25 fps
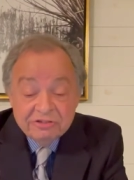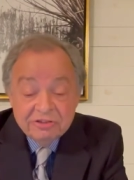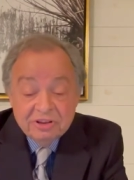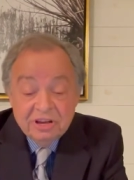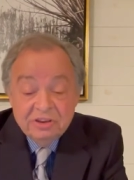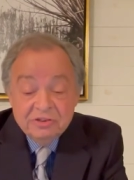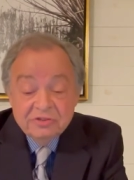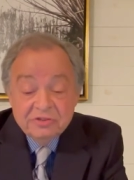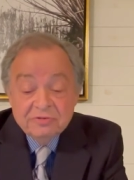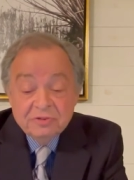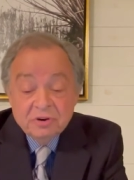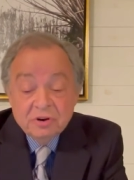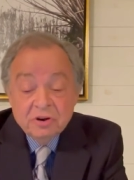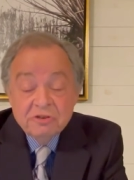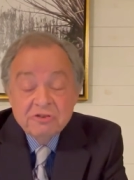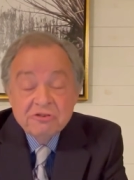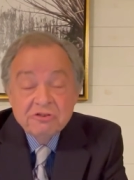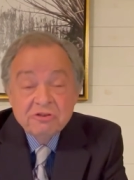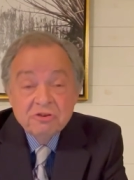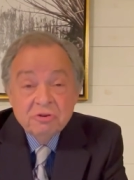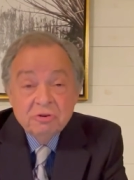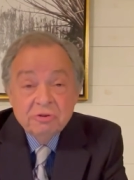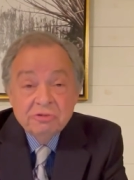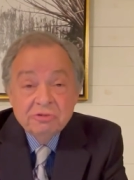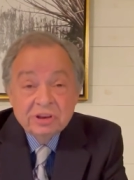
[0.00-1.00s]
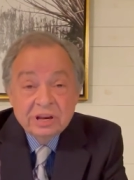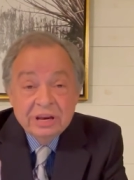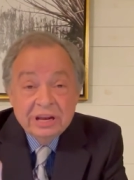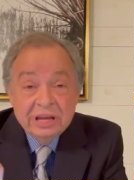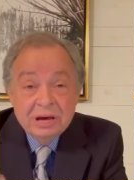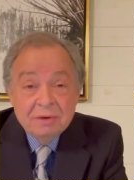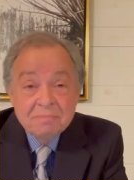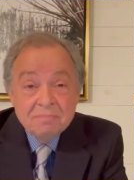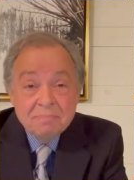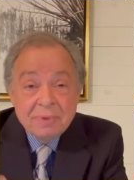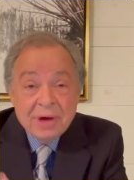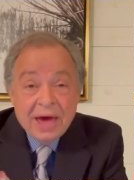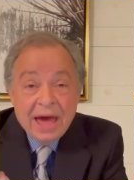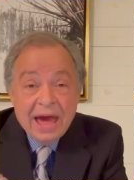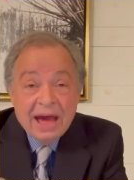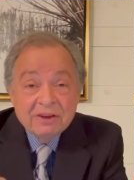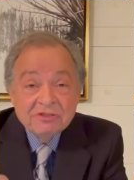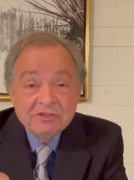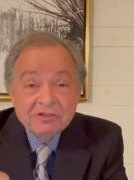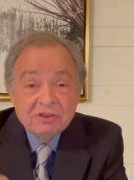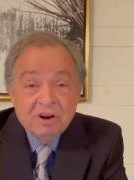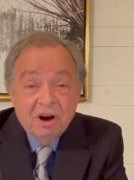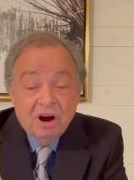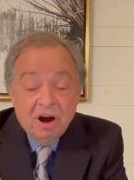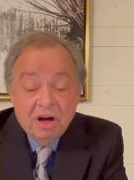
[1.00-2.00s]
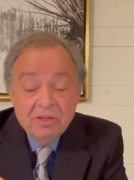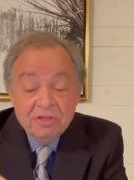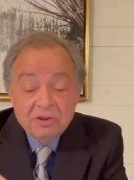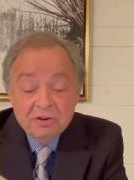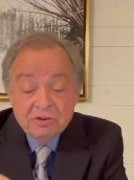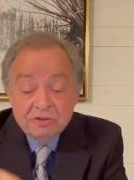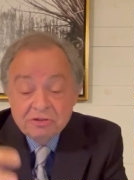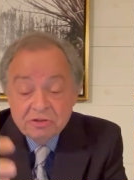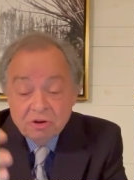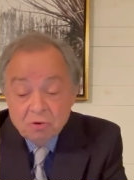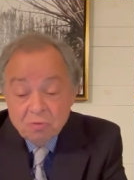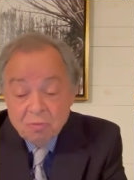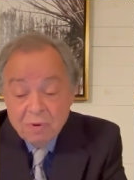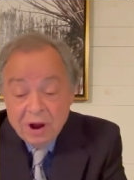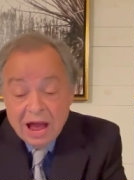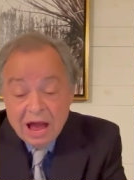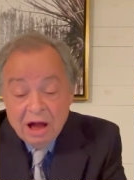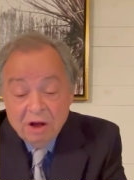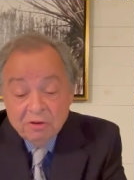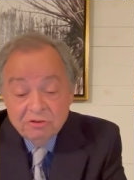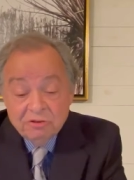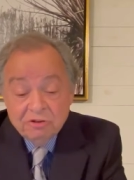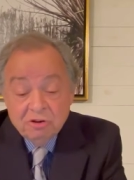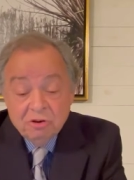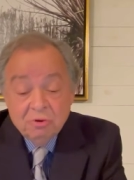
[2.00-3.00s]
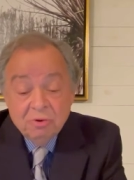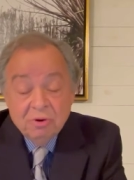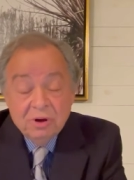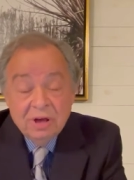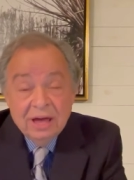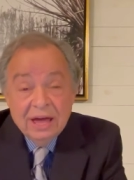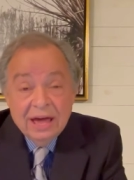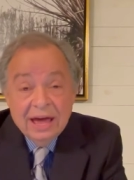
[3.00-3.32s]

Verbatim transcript: these virtues and impacts others around you